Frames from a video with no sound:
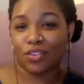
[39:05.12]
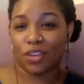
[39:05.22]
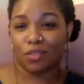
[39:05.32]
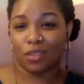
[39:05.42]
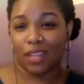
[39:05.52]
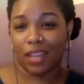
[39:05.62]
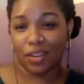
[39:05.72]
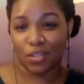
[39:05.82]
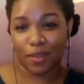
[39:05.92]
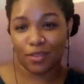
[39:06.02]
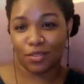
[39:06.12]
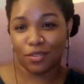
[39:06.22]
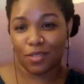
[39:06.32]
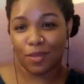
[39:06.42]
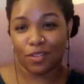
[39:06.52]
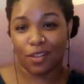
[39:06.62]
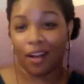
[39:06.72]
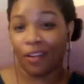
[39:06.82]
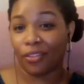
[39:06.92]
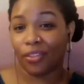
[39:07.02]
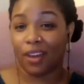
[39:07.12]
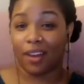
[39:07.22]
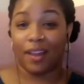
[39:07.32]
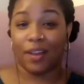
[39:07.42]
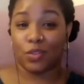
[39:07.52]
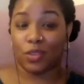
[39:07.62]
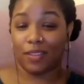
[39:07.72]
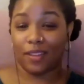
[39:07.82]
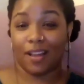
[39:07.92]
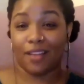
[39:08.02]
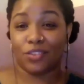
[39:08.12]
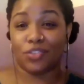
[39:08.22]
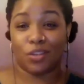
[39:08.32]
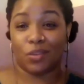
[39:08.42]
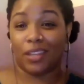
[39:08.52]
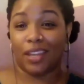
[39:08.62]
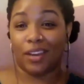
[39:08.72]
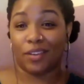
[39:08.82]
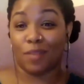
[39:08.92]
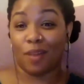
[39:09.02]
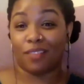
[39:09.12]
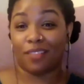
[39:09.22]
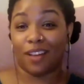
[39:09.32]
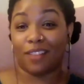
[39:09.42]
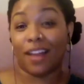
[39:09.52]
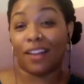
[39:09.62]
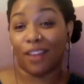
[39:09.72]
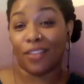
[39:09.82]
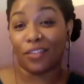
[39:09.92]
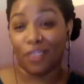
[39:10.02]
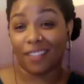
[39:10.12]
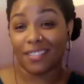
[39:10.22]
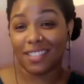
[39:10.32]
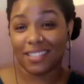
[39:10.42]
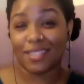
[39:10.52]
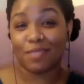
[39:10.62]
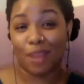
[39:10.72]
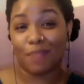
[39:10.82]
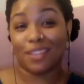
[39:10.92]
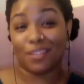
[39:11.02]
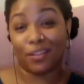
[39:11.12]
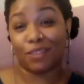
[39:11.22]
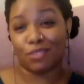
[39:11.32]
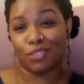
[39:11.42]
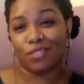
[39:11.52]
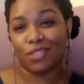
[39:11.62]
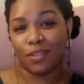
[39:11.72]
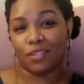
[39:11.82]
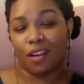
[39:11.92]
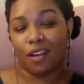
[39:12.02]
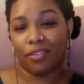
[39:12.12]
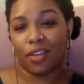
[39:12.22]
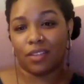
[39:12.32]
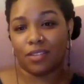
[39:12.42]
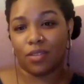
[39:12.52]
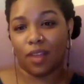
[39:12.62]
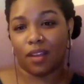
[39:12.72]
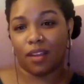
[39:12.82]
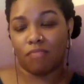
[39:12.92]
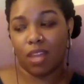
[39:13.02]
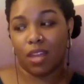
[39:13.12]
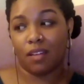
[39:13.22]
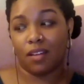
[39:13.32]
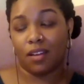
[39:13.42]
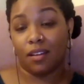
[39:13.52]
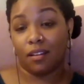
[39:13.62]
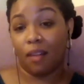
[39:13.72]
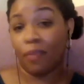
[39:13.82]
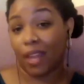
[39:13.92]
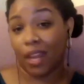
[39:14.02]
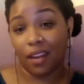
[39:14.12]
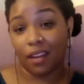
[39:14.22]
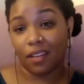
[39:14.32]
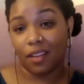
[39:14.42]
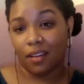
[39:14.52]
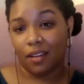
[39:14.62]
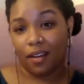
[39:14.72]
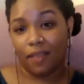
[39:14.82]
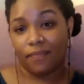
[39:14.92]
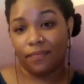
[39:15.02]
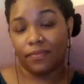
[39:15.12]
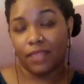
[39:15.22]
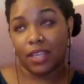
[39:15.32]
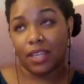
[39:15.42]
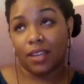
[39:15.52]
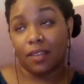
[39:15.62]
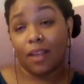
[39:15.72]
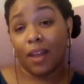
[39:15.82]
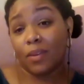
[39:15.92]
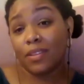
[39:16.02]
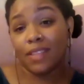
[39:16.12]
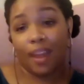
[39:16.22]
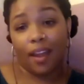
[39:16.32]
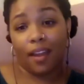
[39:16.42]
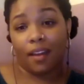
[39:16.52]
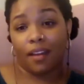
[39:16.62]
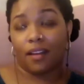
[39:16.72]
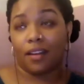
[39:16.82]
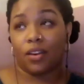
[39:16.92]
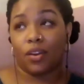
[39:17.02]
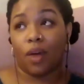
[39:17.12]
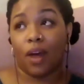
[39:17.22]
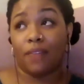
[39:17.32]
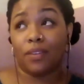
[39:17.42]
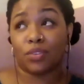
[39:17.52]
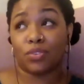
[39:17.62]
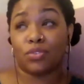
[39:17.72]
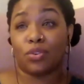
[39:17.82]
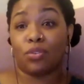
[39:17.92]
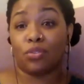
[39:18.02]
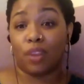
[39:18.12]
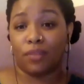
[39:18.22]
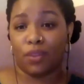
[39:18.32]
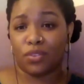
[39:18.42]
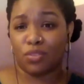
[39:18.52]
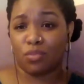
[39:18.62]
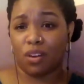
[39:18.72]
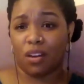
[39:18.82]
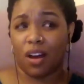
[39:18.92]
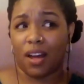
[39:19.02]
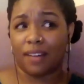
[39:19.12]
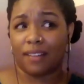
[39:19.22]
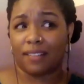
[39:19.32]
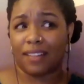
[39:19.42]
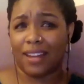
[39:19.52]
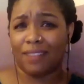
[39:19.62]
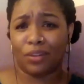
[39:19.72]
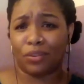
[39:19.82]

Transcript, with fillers: genuinely cares about students' mental health. I also think the college genuinely cares about a lot of other things that sometimes conflict with students' mental health. And so that can be complicated. Um, mm-hmm. I will say, you know, I feel so grateful to work on kind of